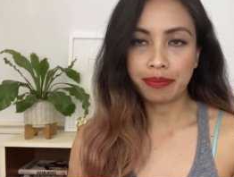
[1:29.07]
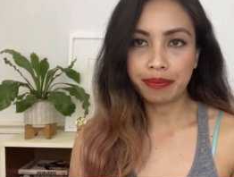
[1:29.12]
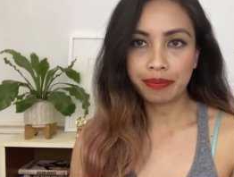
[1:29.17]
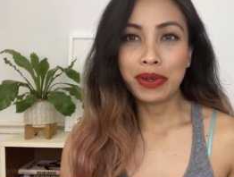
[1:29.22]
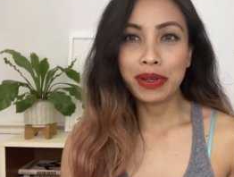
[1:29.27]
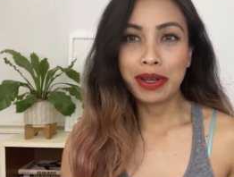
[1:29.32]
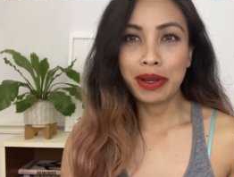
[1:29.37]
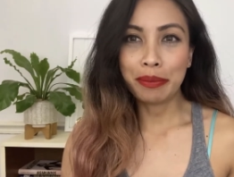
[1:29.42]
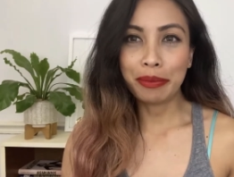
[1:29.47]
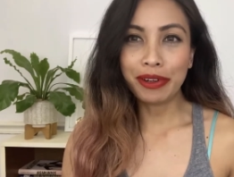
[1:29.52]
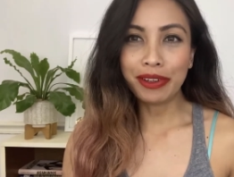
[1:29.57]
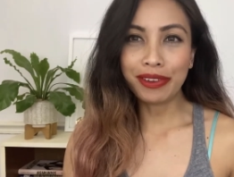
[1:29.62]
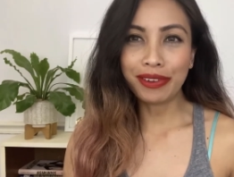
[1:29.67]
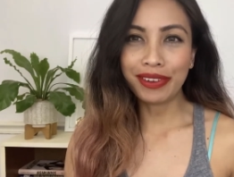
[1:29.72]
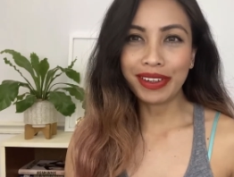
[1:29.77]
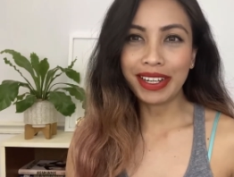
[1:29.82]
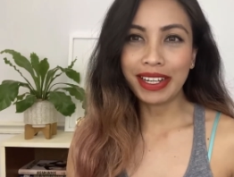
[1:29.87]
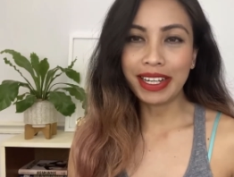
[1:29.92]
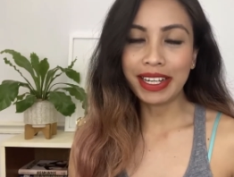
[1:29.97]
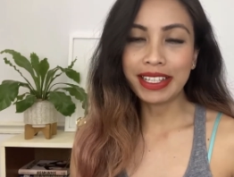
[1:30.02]
Number
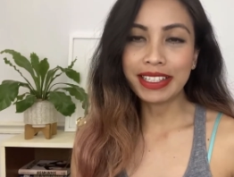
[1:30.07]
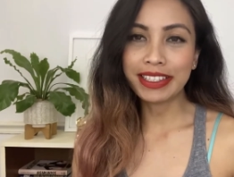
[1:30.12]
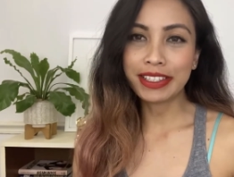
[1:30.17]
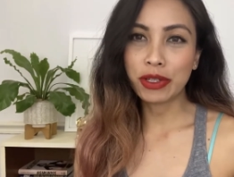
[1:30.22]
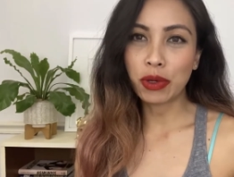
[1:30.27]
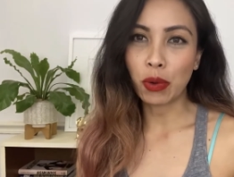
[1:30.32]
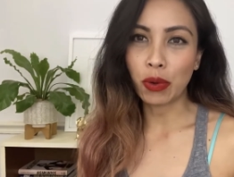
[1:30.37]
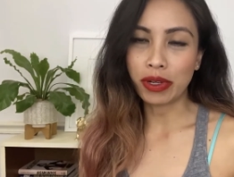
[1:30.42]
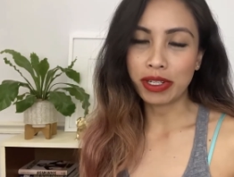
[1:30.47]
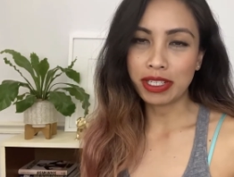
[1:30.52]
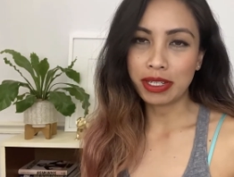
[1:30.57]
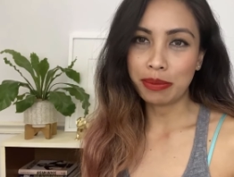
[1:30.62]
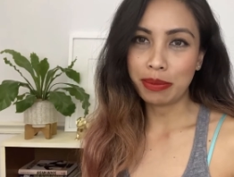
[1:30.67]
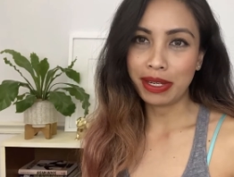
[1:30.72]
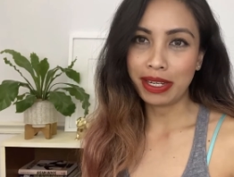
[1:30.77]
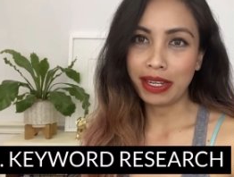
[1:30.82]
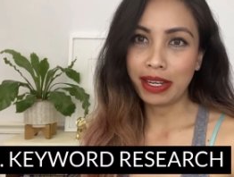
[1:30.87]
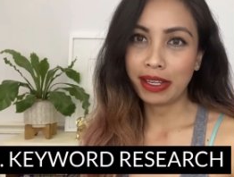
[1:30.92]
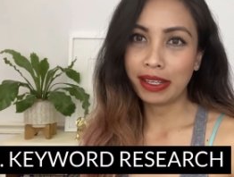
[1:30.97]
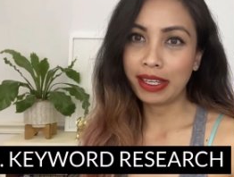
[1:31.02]
3 is going to
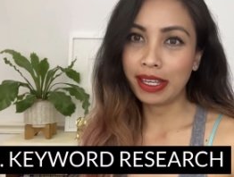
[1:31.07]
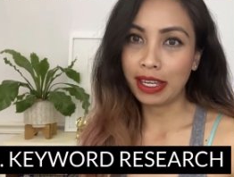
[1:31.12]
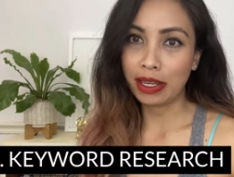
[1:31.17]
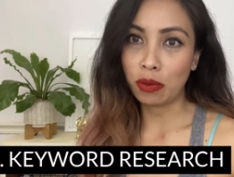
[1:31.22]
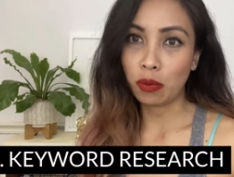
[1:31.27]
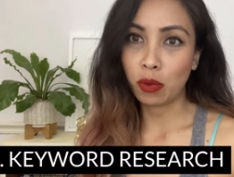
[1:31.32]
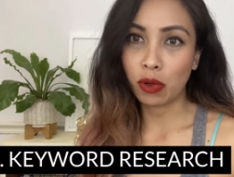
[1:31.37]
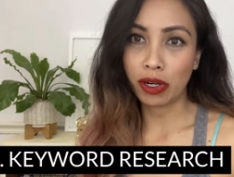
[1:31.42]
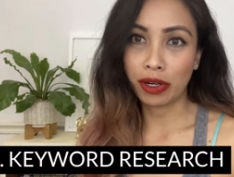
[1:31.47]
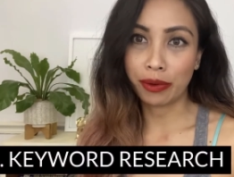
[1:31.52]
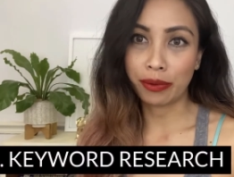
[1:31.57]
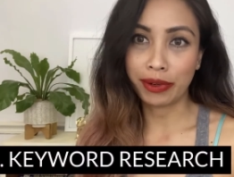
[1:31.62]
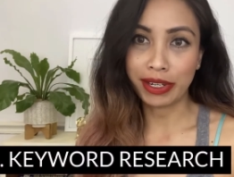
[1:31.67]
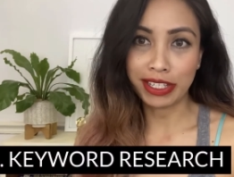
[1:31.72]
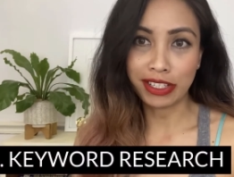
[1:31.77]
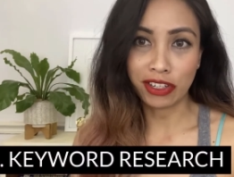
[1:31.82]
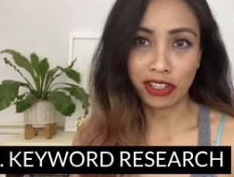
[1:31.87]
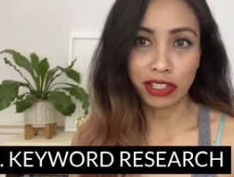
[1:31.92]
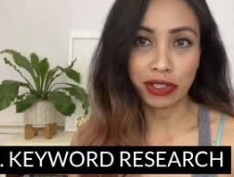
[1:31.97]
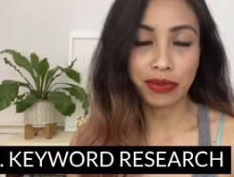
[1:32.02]
be keyword
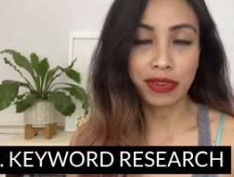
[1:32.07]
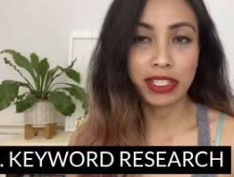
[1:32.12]
research,